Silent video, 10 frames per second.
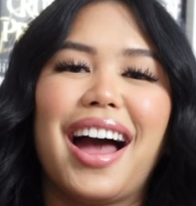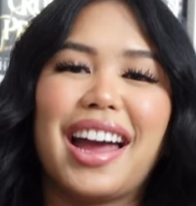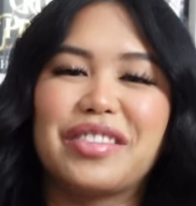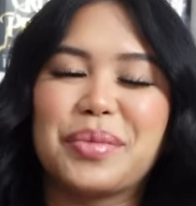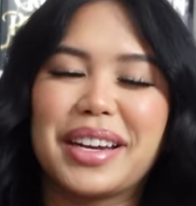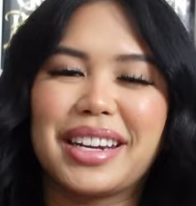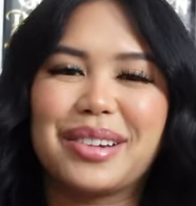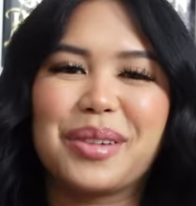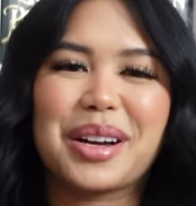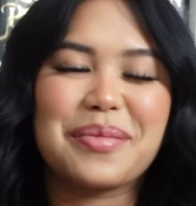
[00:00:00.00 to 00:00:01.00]
Hi everybody,
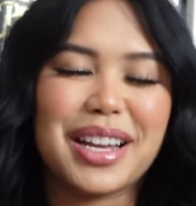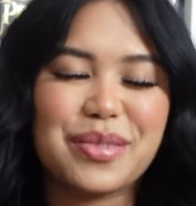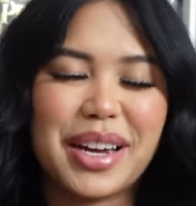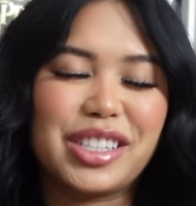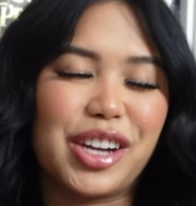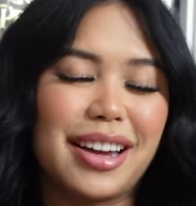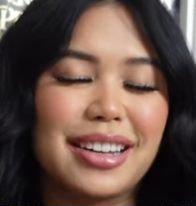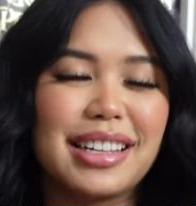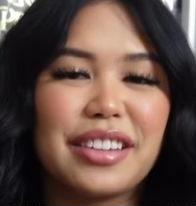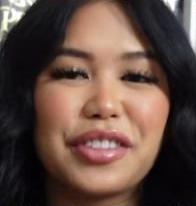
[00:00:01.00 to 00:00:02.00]
welcome back to my
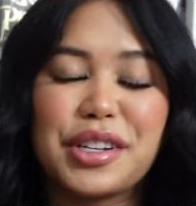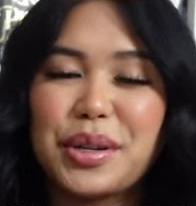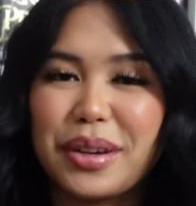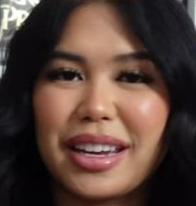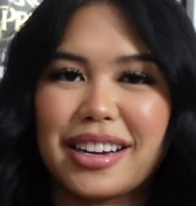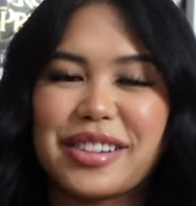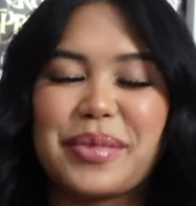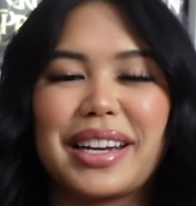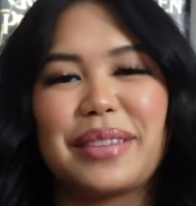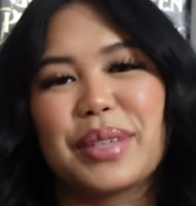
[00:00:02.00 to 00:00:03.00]
channel. If you're new here,
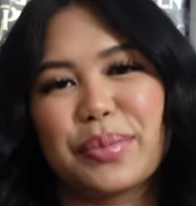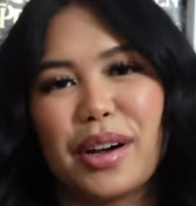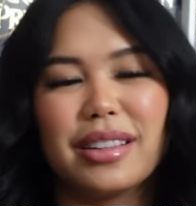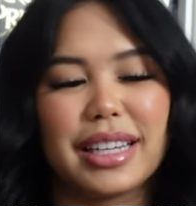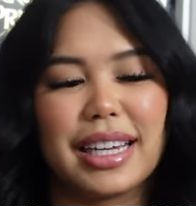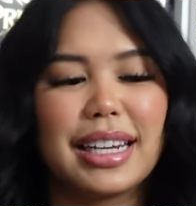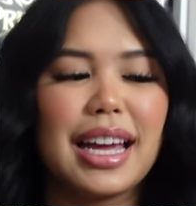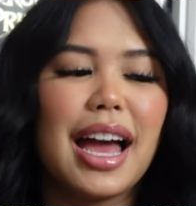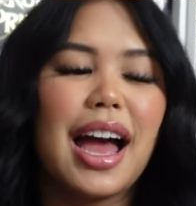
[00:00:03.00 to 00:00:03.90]
my name is Pauline.